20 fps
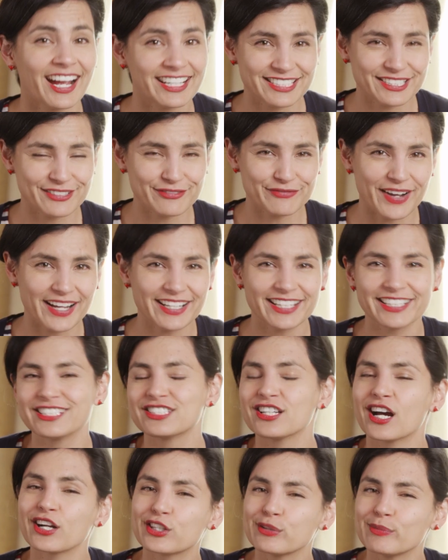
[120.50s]
I didn't find
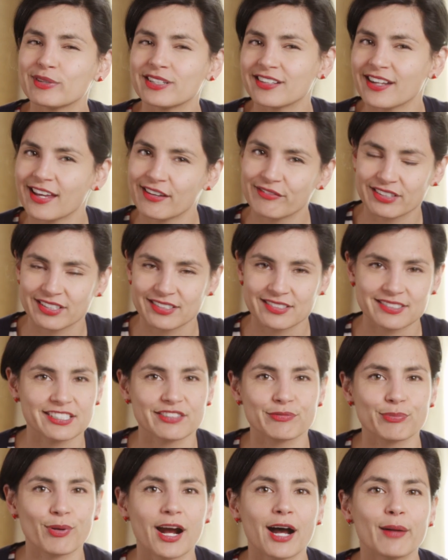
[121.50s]
any documented evidence
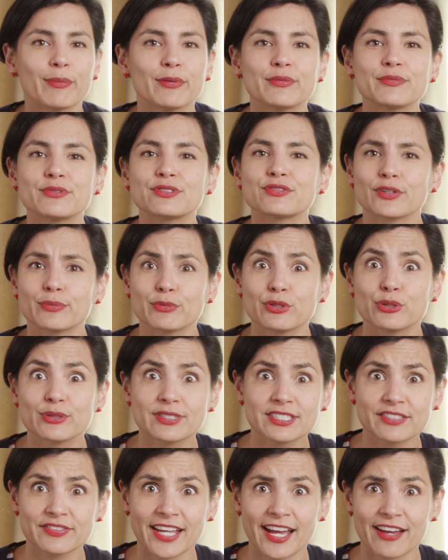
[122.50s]
of problems from
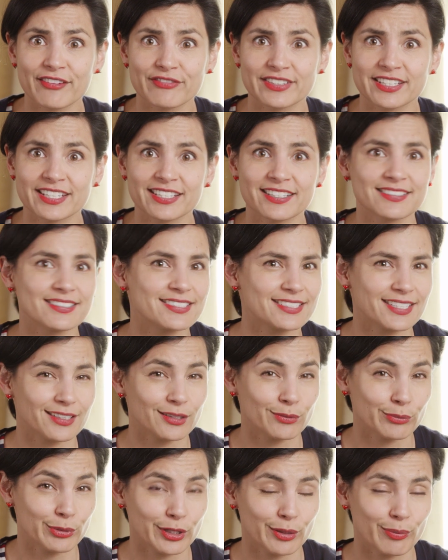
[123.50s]
use of caffeine in
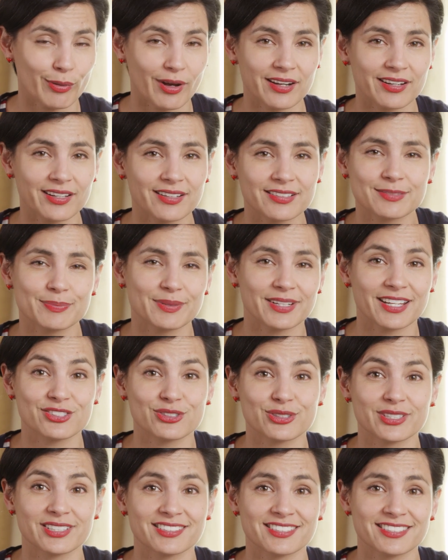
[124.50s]
skin and beauty products, but
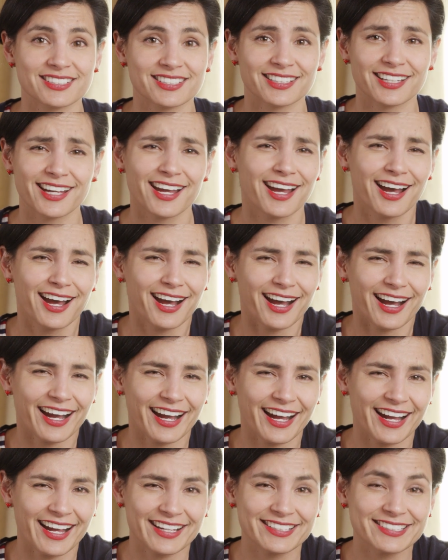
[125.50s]
as you can see,
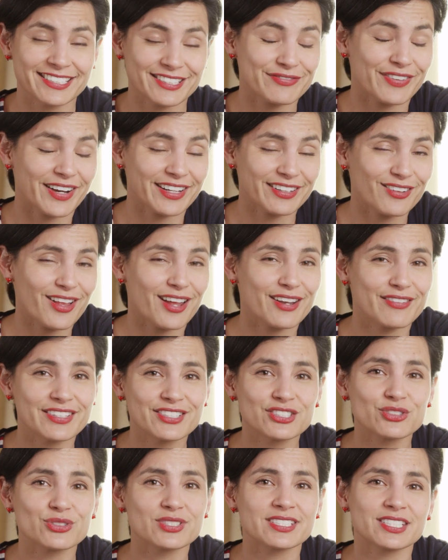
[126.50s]
I did find a lot of
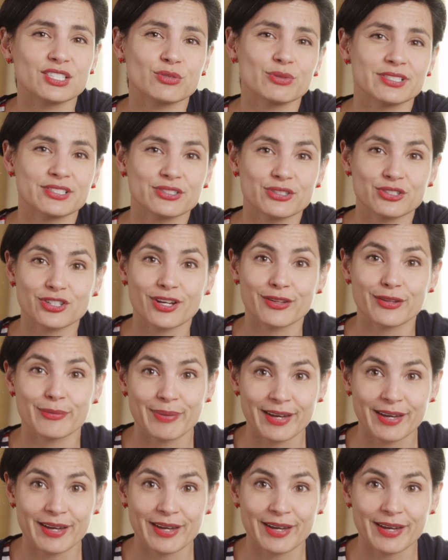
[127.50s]
interesting research on the